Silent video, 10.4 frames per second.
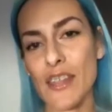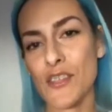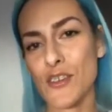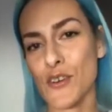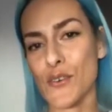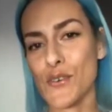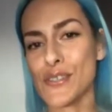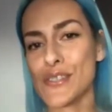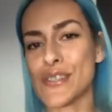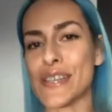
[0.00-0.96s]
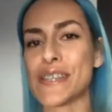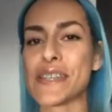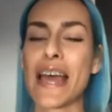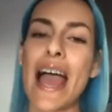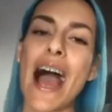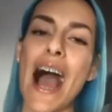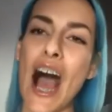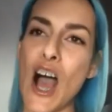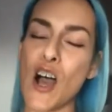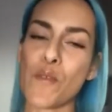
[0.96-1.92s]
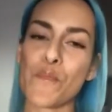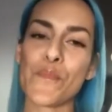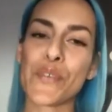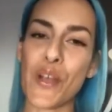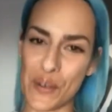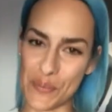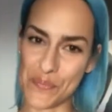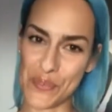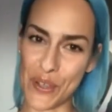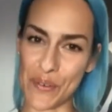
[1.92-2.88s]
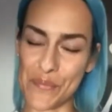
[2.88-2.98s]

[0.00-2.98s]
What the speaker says: the chords and go on.